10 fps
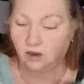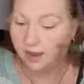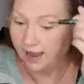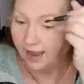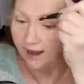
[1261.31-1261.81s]
you
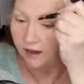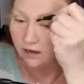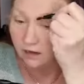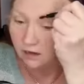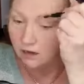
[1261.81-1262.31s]
can.
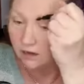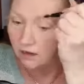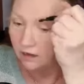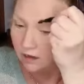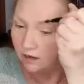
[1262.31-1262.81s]

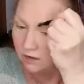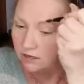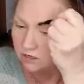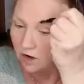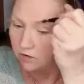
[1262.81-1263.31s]

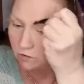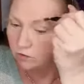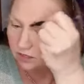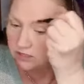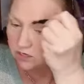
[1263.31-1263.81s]
There's no
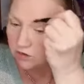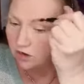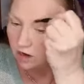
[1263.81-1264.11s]
rule that says you